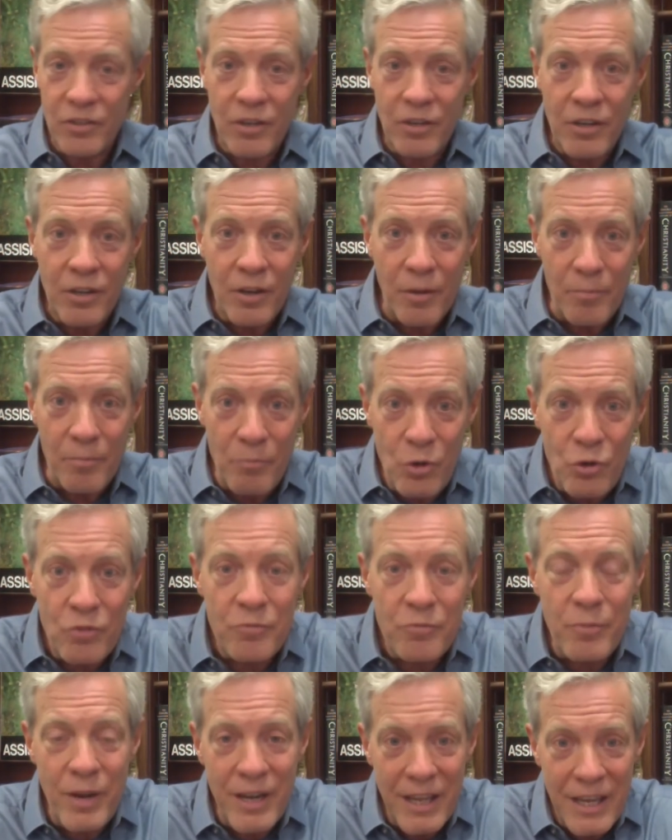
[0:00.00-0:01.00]
movement
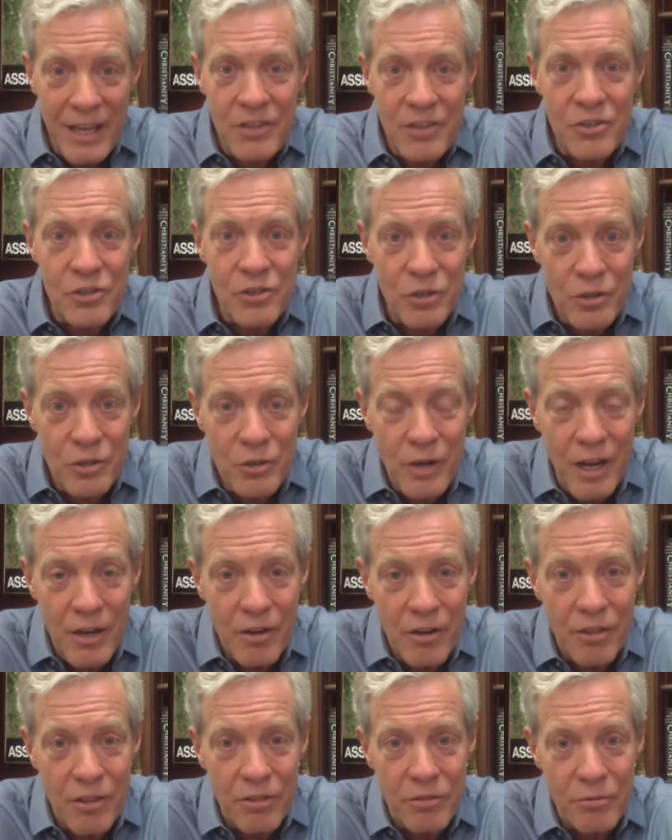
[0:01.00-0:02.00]
into and
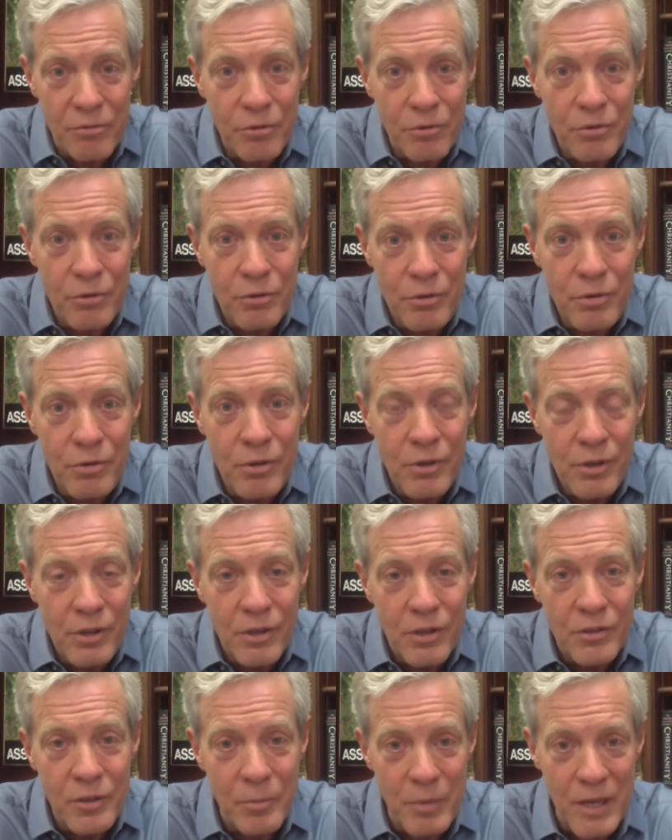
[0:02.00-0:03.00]
through the
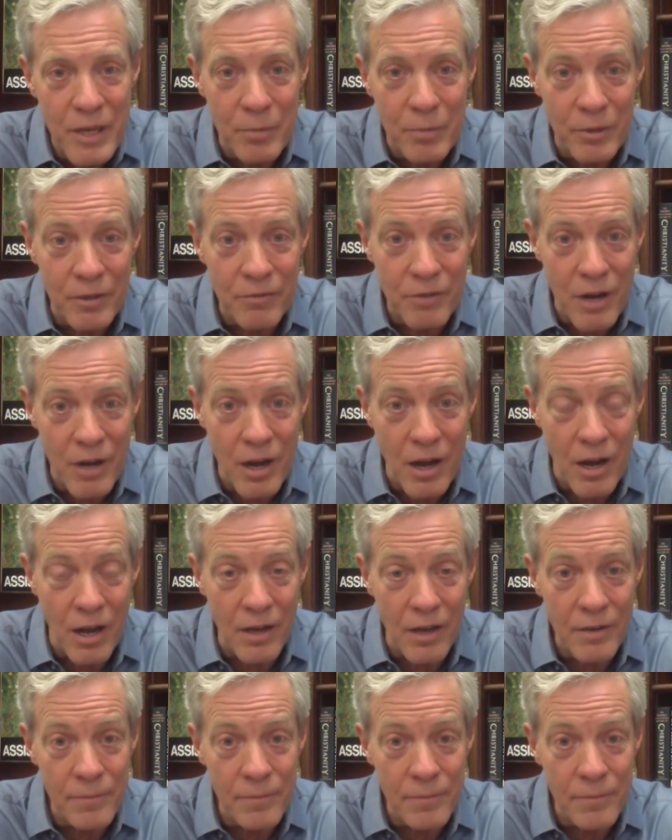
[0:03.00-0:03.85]
people of God.